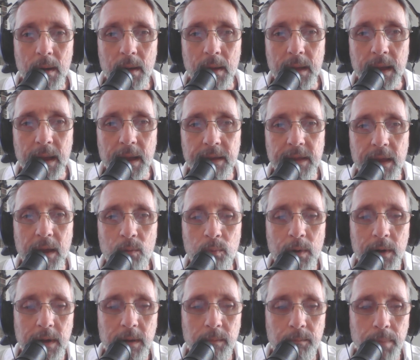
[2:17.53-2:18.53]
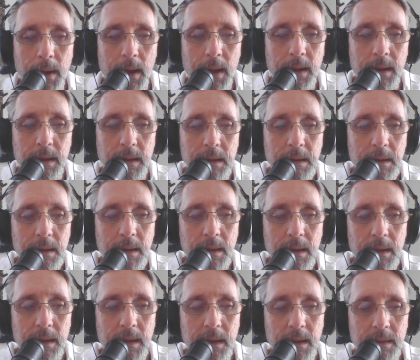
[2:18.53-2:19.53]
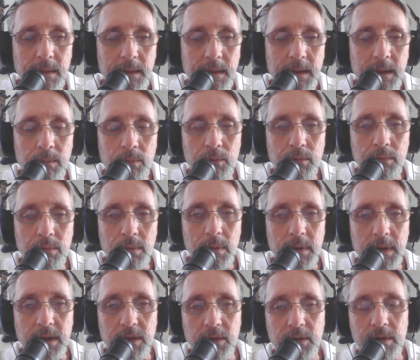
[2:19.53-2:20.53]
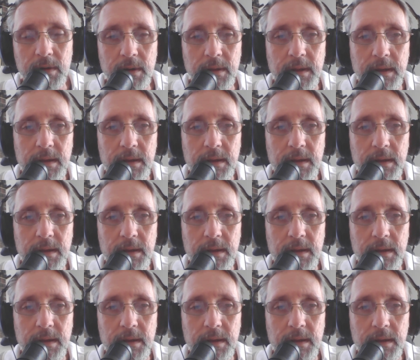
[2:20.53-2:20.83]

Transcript: They had that running back, and he was really good,